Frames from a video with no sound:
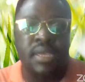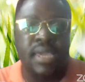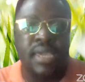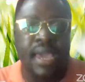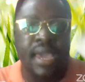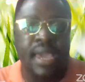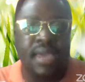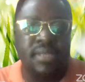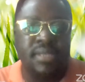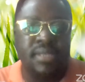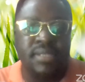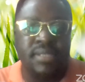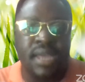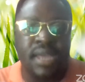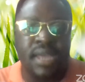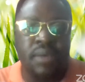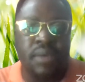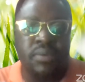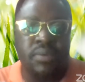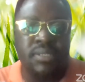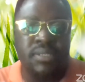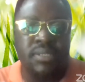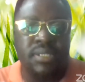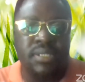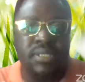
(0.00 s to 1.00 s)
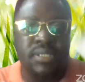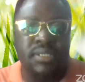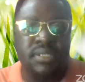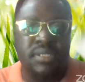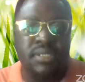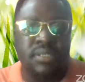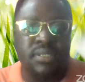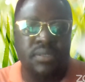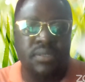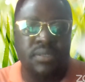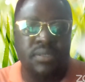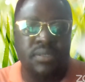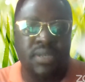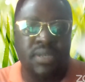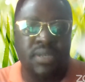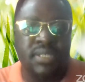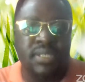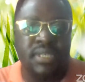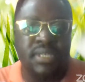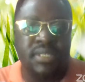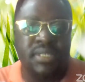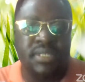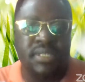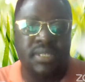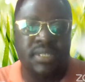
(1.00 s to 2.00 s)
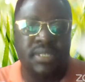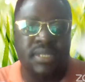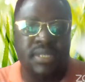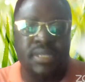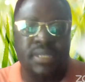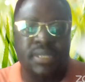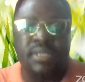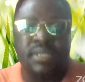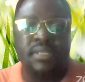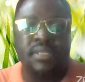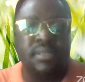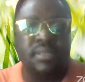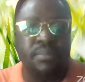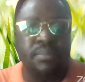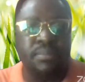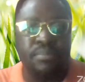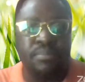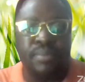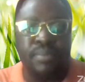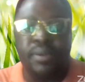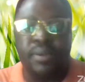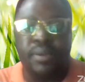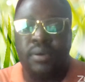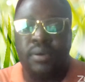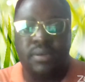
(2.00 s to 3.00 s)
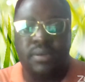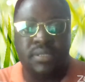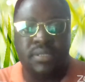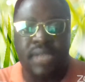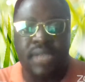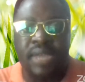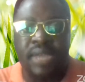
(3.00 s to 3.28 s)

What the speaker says: guys, I want this USSD thing blocked.